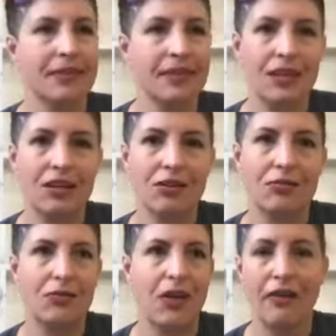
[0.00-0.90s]
of
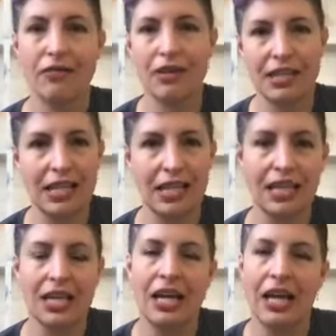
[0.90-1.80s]
everything,
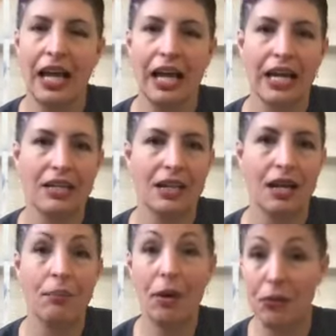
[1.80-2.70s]
but